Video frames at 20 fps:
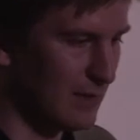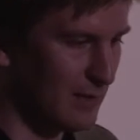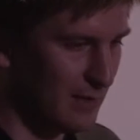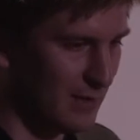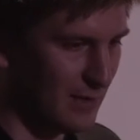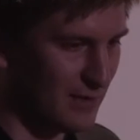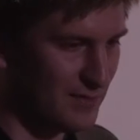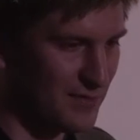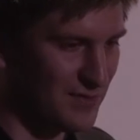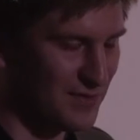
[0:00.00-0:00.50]

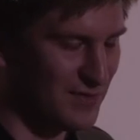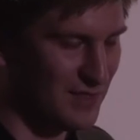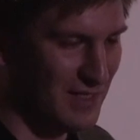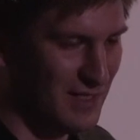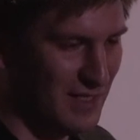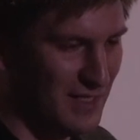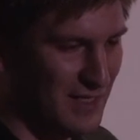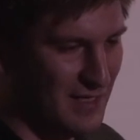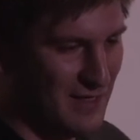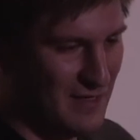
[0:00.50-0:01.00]
It's
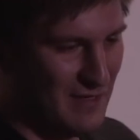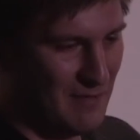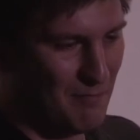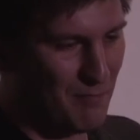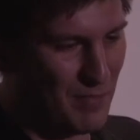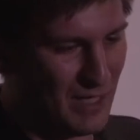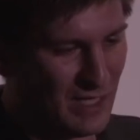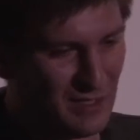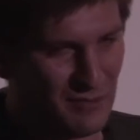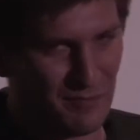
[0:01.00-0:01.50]

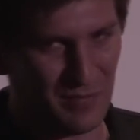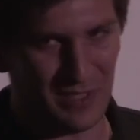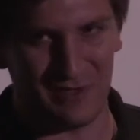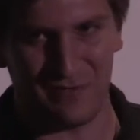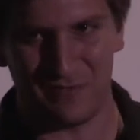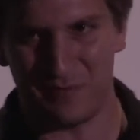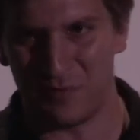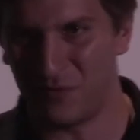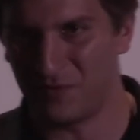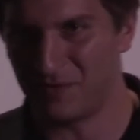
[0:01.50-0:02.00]
been a bit
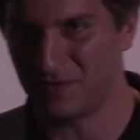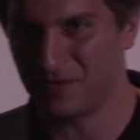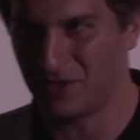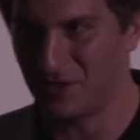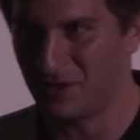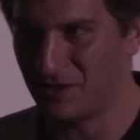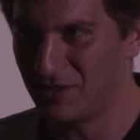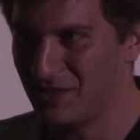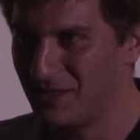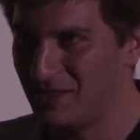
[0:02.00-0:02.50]
of a moving
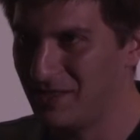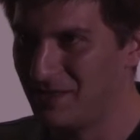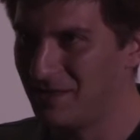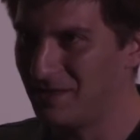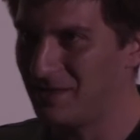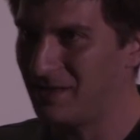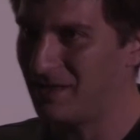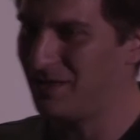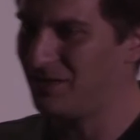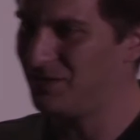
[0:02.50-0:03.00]
target
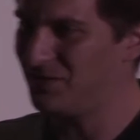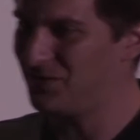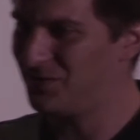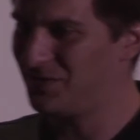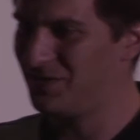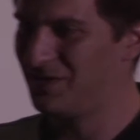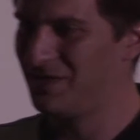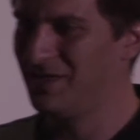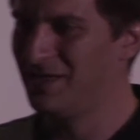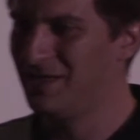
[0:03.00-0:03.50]

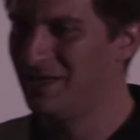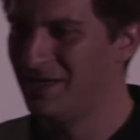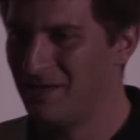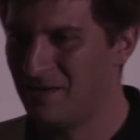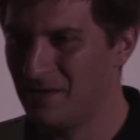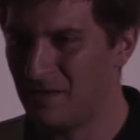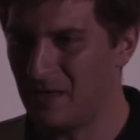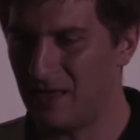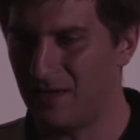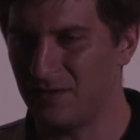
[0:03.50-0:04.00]
as
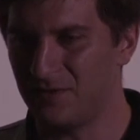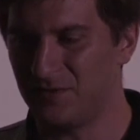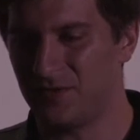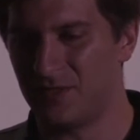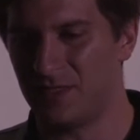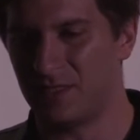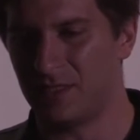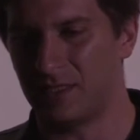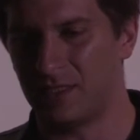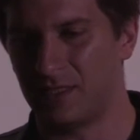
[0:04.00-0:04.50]

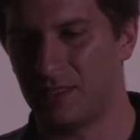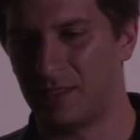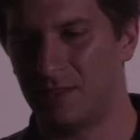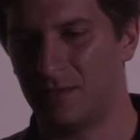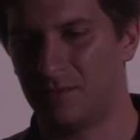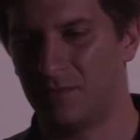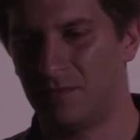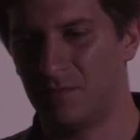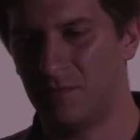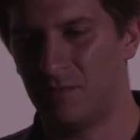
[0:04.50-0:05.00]

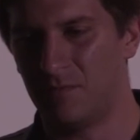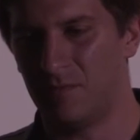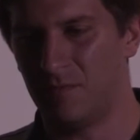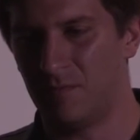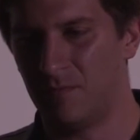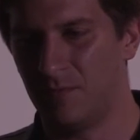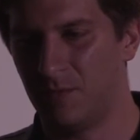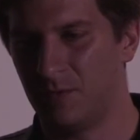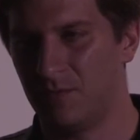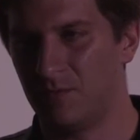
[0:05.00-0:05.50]
the
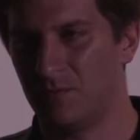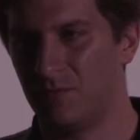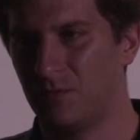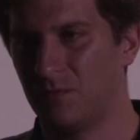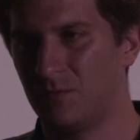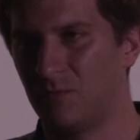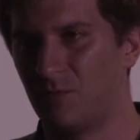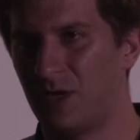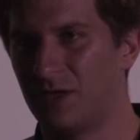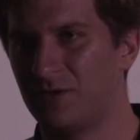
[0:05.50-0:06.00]

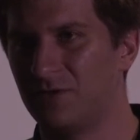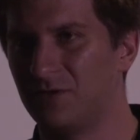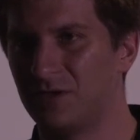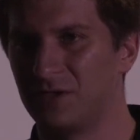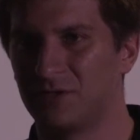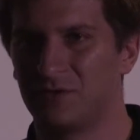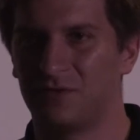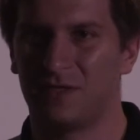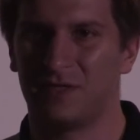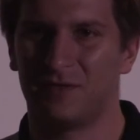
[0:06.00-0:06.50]

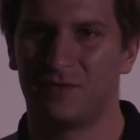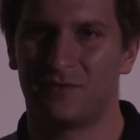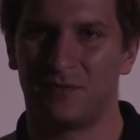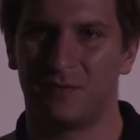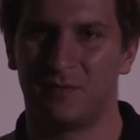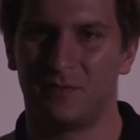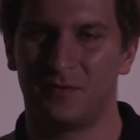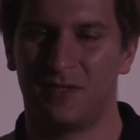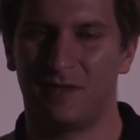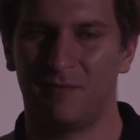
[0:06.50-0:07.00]
rendering
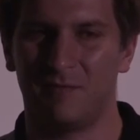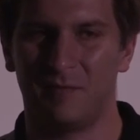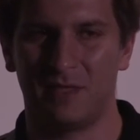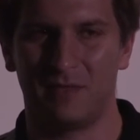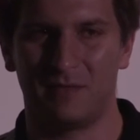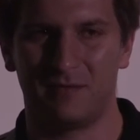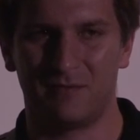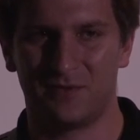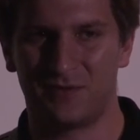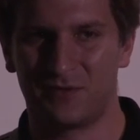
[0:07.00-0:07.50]
transforms have
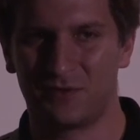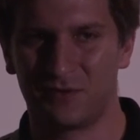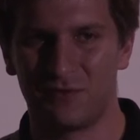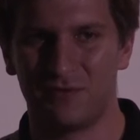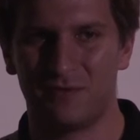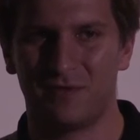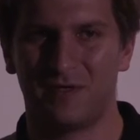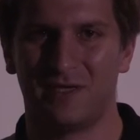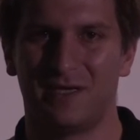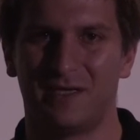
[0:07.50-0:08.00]
been
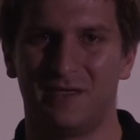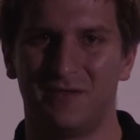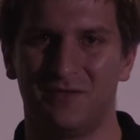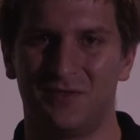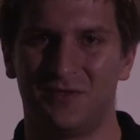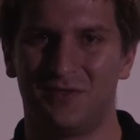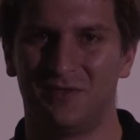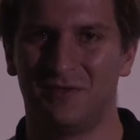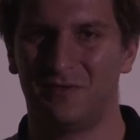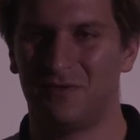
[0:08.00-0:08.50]

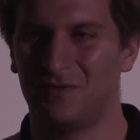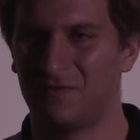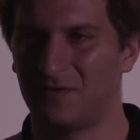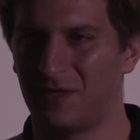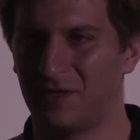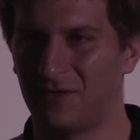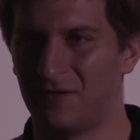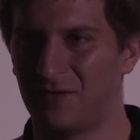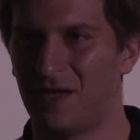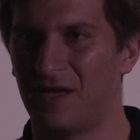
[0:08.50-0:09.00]
scrutinized. You've
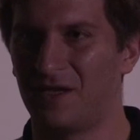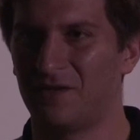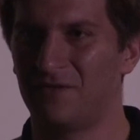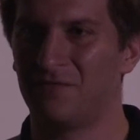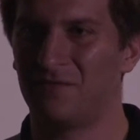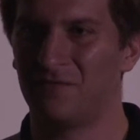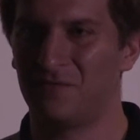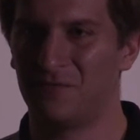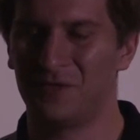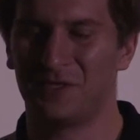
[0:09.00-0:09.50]
got a lot
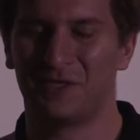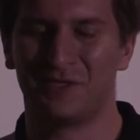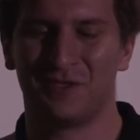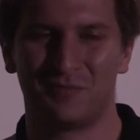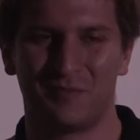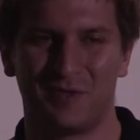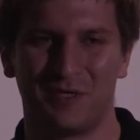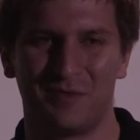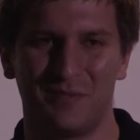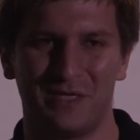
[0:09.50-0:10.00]
of really
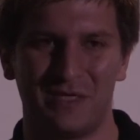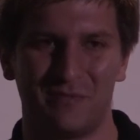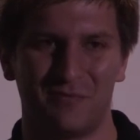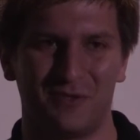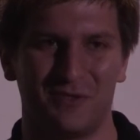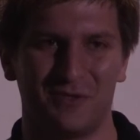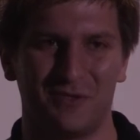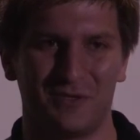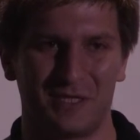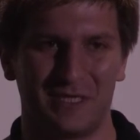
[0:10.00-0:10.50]
smart
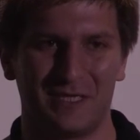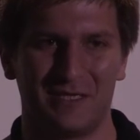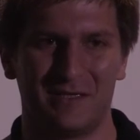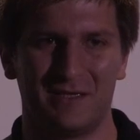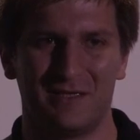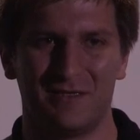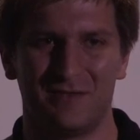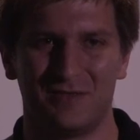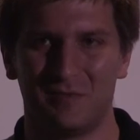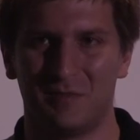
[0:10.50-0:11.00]
people looking at
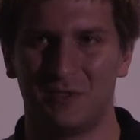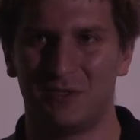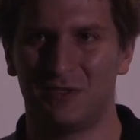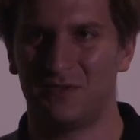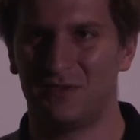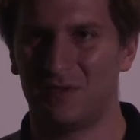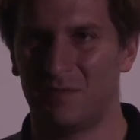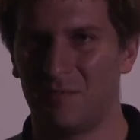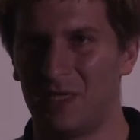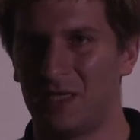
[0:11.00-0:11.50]
these
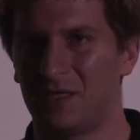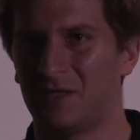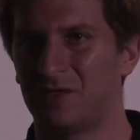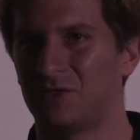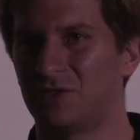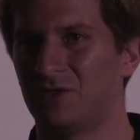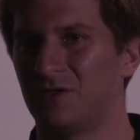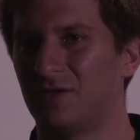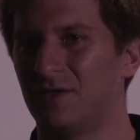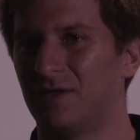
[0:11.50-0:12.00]
images and making
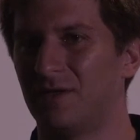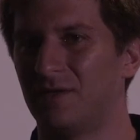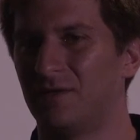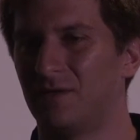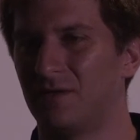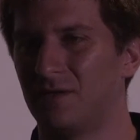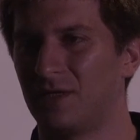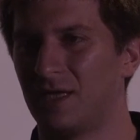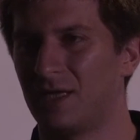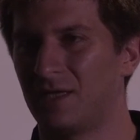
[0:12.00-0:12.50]
sure that
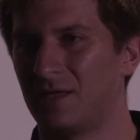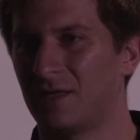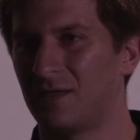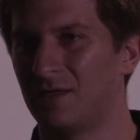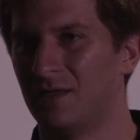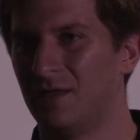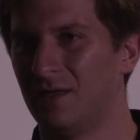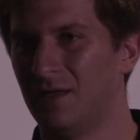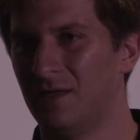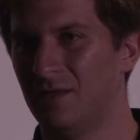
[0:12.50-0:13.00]
they're getting
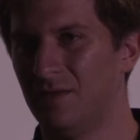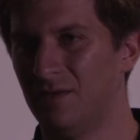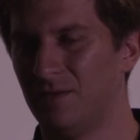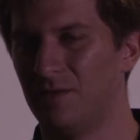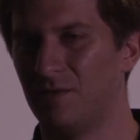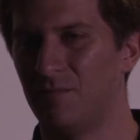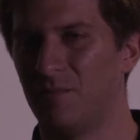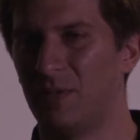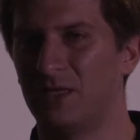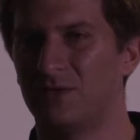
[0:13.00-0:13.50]

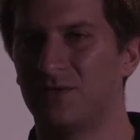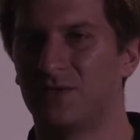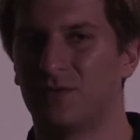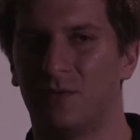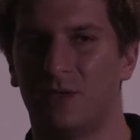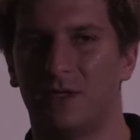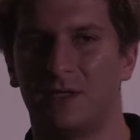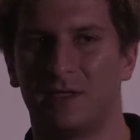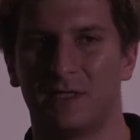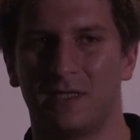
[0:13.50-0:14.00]
the best
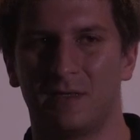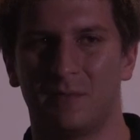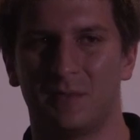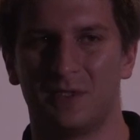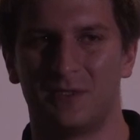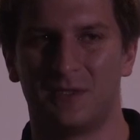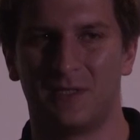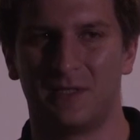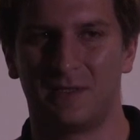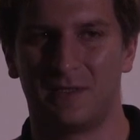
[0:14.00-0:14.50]
quality
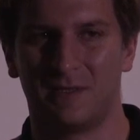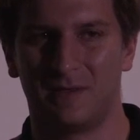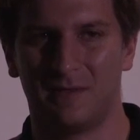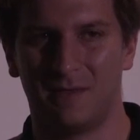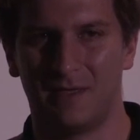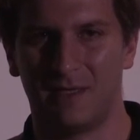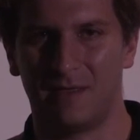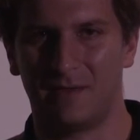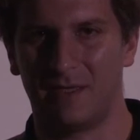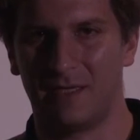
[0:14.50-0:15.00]
image that
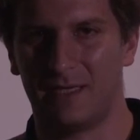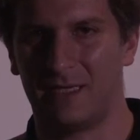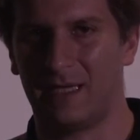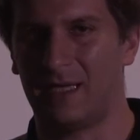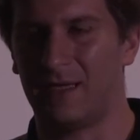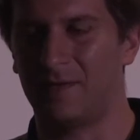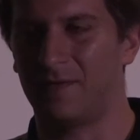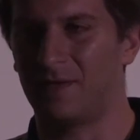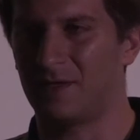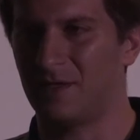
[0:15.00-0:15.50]
they
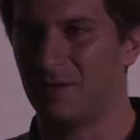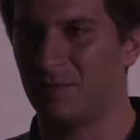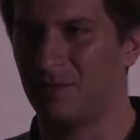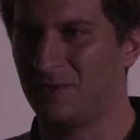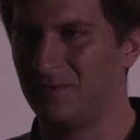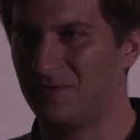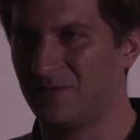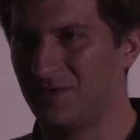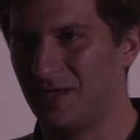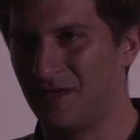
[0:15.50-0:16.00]
can that
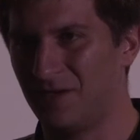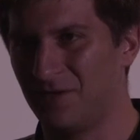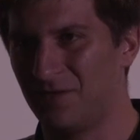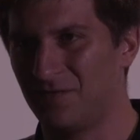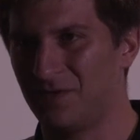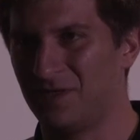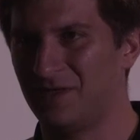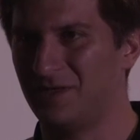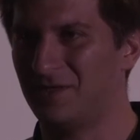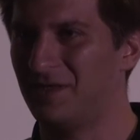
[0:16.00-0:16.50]
comes out
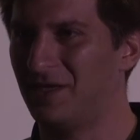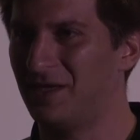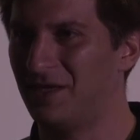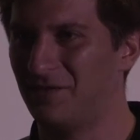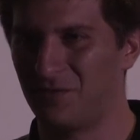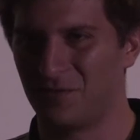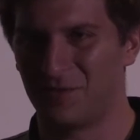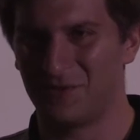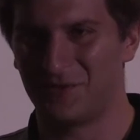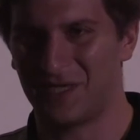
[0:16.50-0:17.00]
of it and that
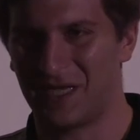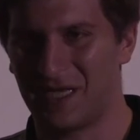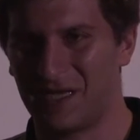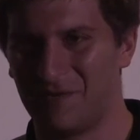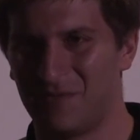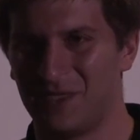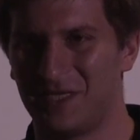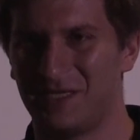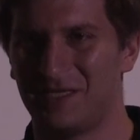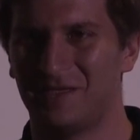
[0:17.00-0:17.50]
everyone's
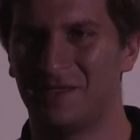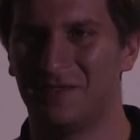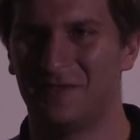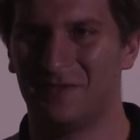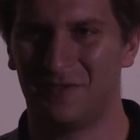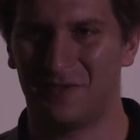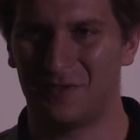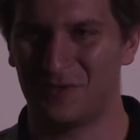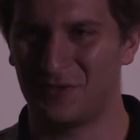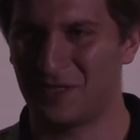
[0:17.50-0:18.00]
happy.
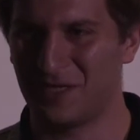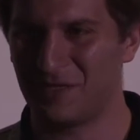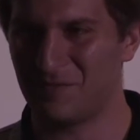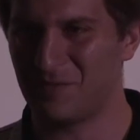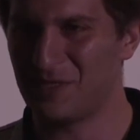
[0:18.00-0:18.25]
There's a lot of